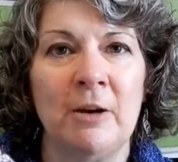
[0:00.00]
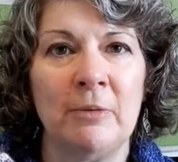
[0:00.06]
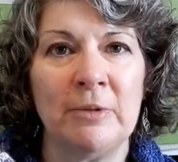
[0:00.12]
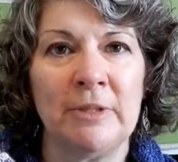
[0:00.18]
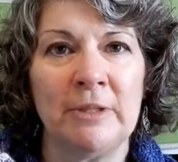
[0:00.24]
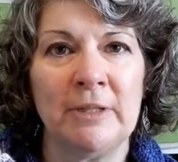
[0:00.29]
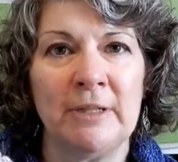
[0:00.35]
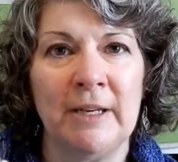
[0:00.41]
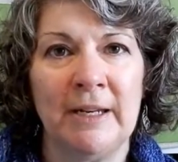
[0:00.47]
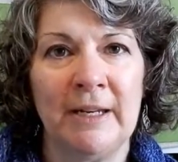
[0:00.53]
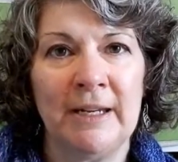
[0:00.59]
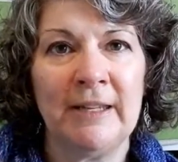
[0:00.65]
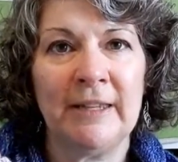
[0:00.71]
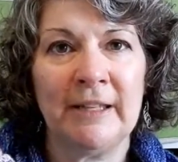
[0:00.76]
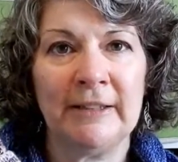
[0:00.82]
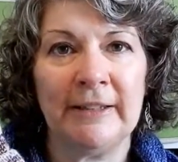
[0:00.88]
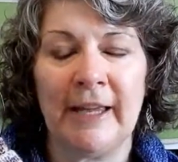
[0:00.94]
and I was
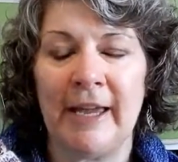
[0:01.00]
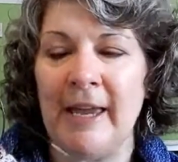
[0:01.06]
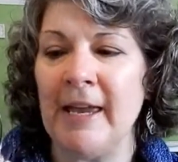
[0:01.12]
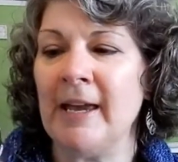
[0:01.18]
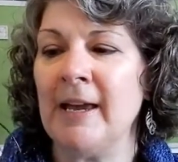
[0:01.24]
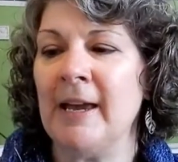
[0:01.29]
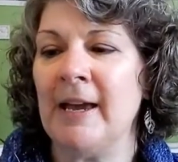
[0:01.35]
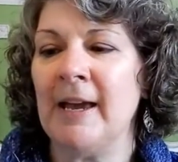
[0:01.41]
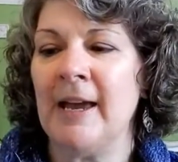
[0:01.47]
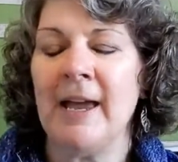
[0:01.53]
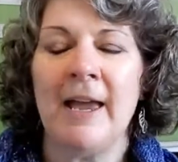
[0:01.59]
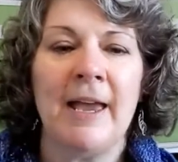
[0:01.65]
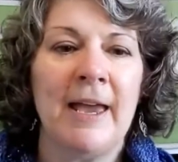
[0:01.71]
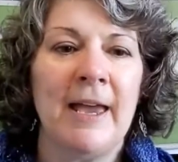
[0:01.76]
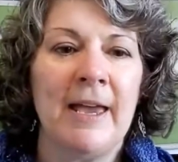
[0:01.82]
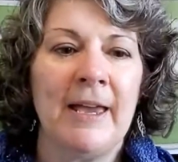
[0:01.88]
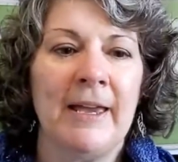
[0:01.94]
knitting the leg,
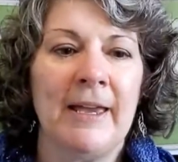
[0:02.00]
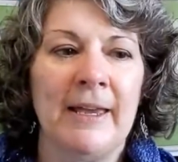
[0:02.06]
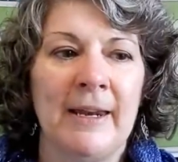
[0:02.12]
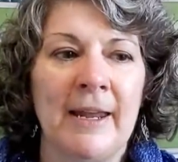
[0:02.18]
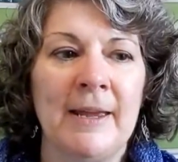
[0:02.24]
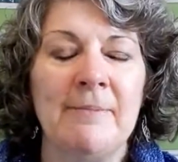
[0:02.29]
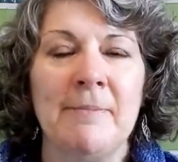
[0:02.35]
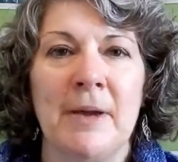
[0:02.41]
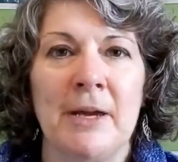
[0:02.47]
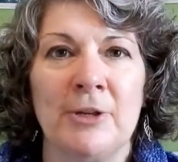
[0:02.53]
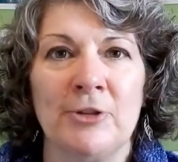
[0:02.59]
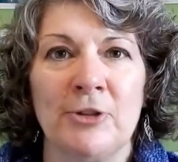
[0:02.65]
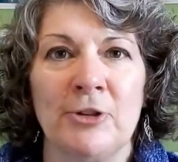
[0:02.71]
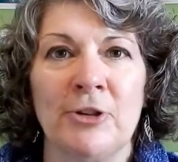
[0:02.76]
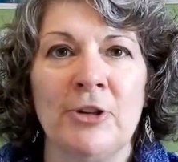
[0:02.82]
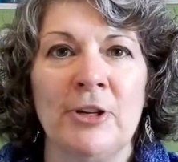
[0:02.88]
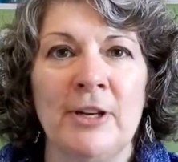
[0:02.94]
and I
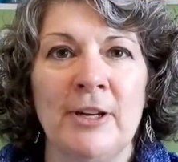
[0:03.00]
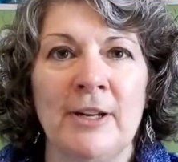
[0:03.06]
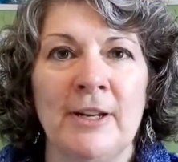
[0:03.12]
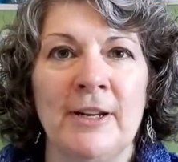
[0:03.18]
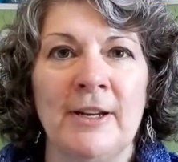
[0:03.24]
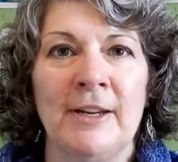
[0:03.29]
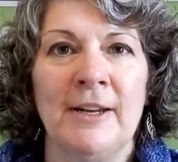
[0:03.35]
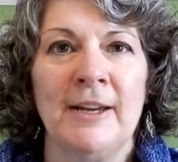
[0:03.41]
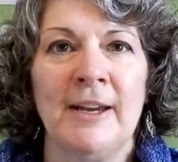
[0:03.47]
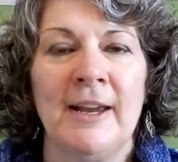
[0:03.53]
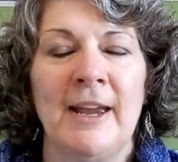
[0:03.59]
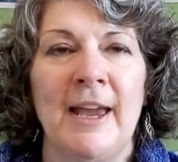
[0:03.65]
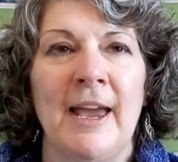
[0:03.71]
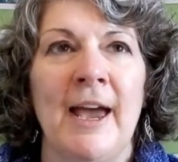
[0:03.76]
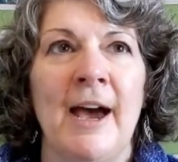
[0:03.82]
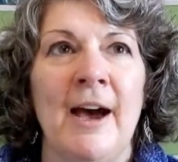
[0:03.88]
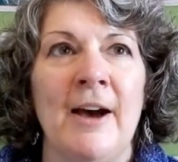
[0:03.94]
measured
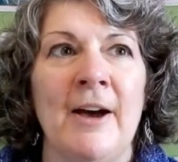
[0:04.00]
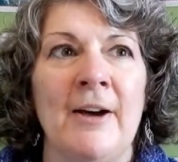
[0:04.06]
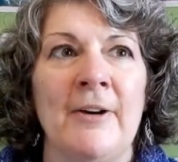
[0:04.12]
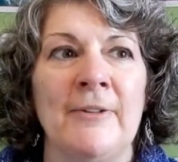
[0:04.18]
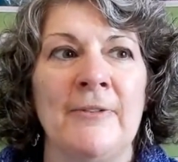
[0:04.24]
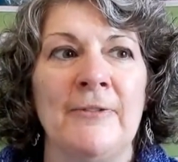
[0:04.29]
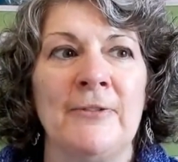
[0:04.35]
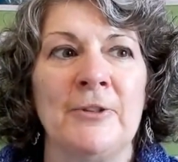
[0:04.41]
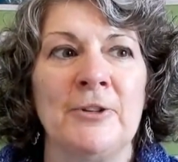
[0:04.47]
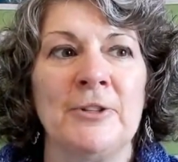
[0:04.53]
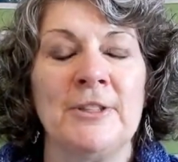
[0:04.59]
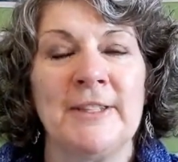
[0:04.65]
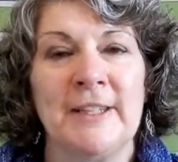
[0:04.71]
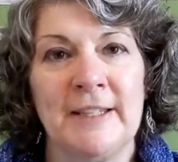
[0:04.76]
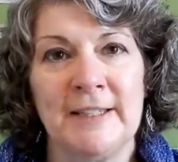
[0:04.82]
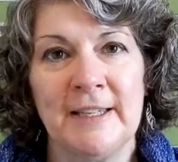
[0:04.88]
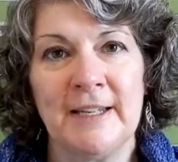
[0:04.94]
for
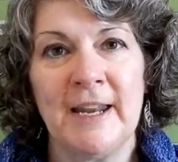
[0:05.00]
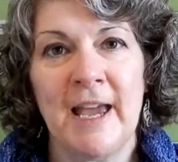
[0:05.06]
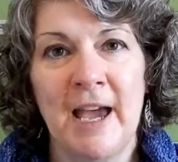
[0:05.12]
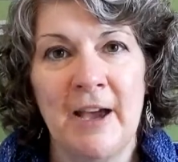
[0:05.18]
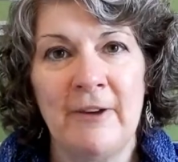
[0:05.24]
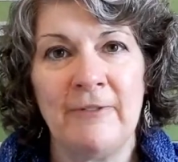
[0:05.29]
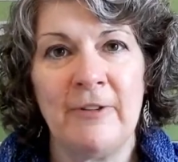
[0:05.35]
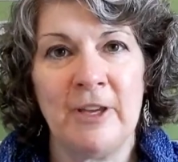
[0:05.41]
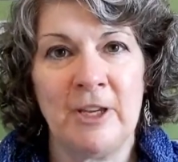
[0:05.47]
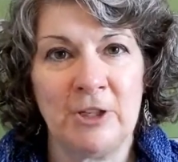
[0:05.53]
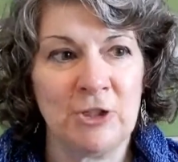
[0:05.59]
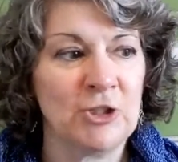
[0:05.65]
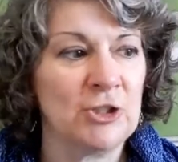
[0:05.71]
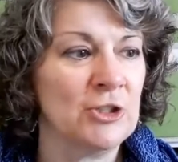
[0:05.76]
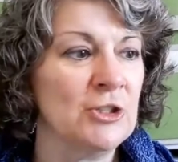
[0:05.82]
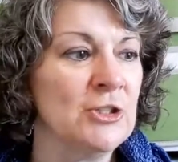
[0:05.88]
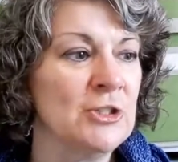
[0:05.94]
6.5
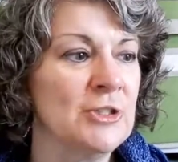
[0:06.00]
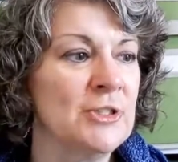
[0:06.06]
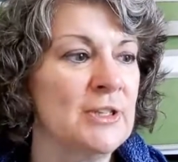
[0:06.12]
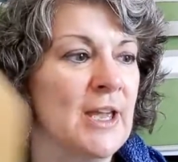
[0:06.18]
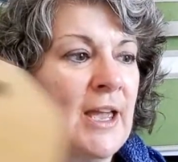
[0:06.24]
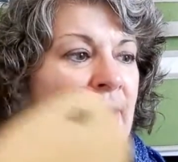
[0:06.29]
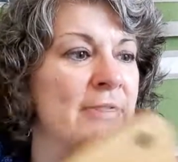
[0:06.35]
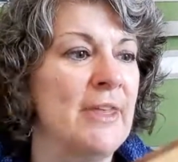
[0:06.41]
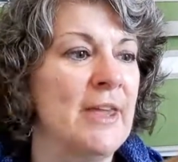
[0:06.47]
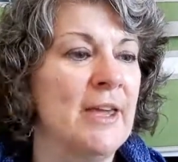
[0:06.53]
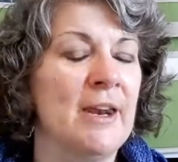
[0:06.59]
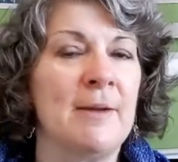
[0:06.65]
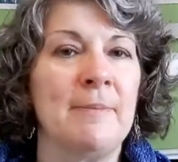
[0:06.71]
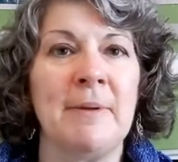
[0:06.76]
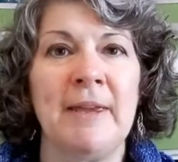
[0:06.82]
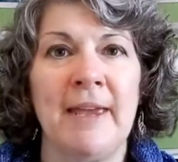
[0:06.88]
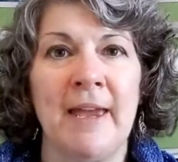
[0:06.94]
inches, and then
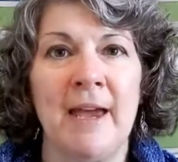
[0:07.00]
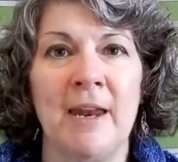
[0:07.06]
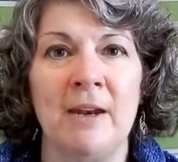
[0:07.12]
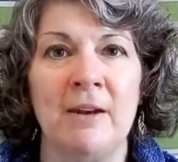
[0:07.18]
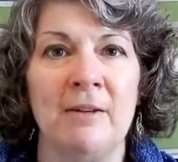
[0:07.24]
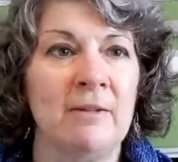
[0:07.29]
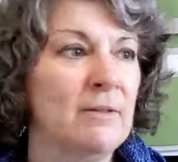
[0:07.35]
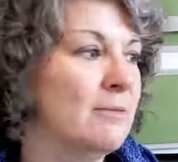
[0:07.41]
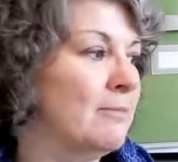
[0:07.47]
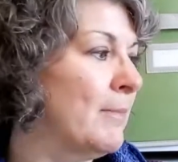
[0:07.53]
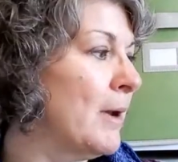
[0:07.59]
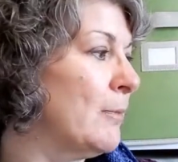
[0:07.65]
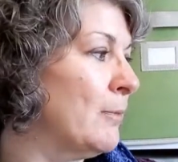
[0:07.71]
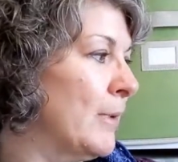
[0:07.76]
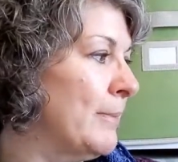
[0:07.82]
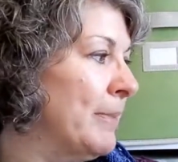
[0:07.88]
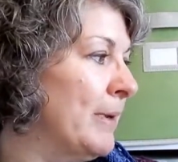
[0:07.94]
I began
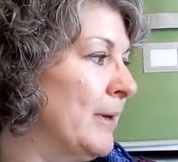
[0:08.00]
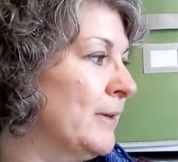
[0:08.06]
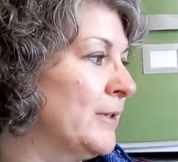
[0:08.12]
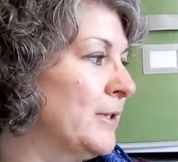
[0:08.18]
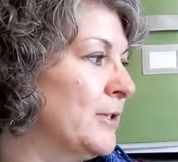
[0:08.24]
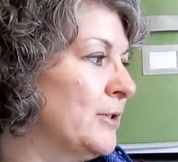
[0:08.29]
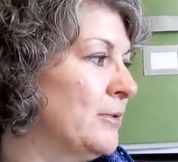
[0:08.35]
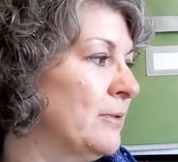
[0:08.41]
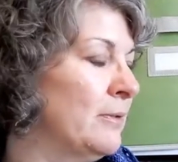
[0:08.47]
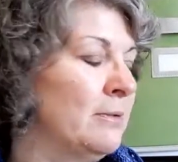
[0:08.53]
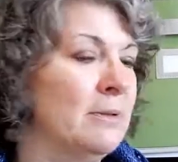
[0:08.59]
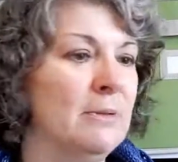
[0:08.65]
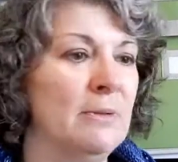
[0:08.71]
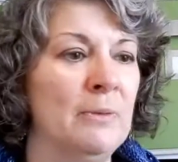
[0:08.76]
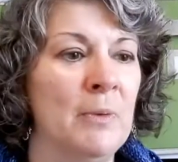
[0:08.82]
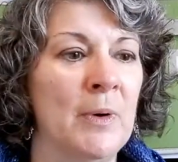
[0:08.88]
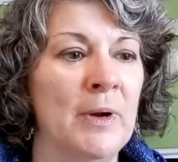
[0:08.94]
my ribbing to do
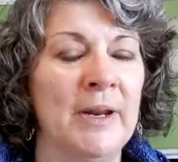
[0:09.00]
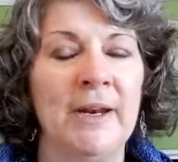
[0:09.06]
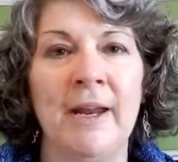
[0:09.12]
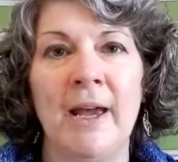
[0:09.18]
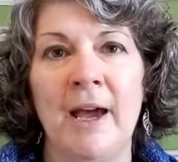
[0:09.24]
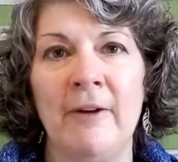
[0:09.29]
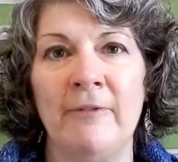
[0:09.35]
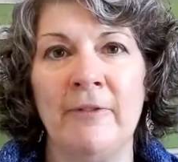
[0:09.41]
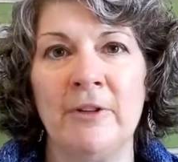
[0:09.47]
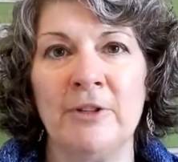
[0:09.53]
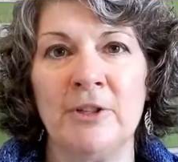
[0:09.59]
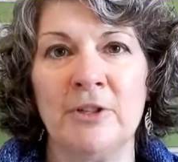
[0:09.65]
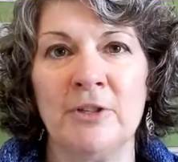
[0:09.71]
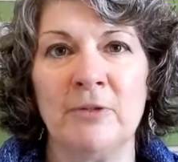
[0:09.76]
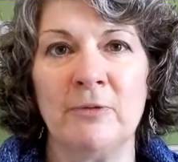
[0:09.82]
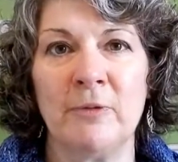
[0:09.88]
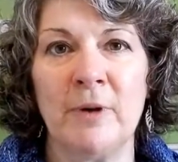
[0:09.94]
1.5
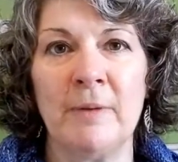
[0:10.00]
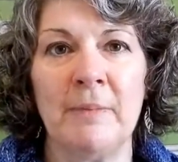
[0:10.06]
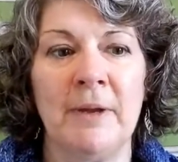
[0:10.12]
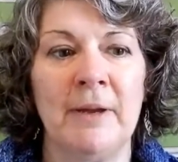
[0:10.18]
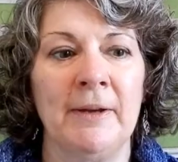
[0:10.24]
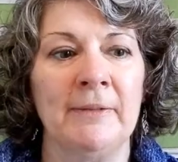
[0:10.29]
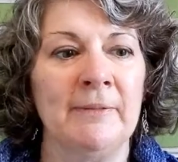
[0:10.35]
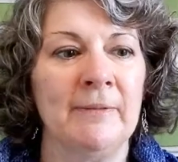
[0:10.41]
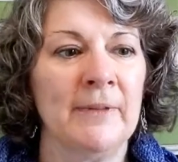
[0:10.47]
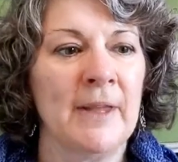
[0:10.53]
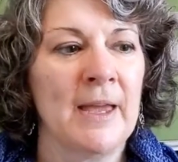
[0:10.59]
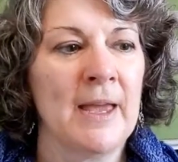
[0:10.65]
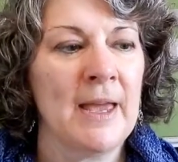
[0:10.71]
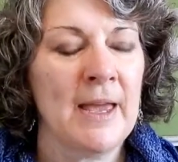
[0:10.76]
inches of ribbing.